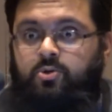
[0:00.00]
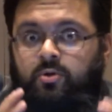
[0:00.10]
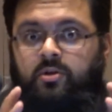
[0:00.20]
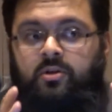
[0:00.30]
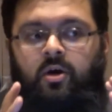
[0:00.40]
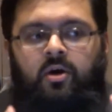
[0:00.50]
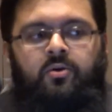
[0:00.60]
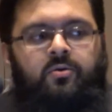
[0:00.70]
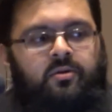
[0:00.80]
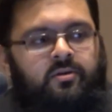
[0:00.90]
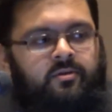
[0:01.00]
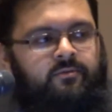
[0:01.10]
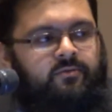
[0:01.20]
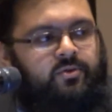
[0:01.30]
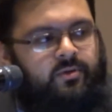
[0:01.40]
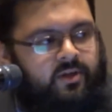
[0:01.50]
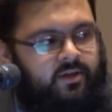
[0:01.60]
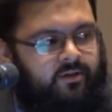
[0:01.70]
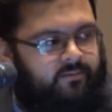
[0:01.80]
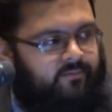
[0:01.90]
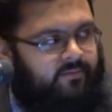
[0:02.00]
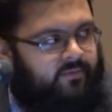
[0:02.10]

He took the whole view in.